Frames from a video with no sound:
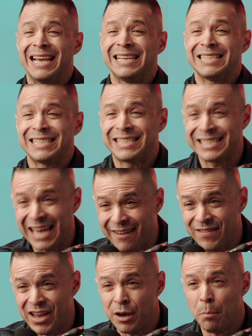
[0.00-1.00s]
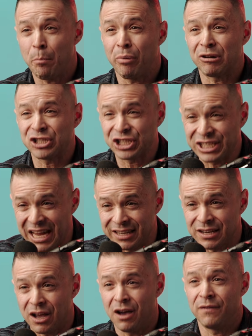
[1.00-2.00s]

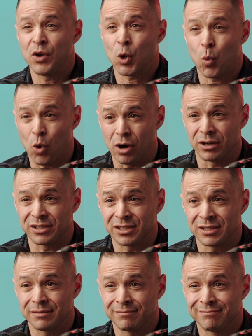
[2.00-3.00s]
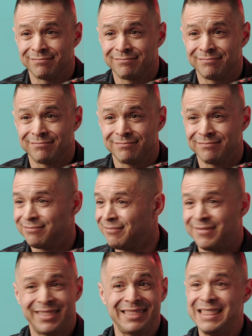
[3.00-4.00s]
7% of your words.
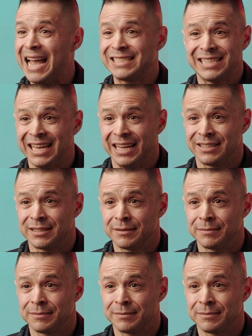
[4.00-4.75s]
That's it.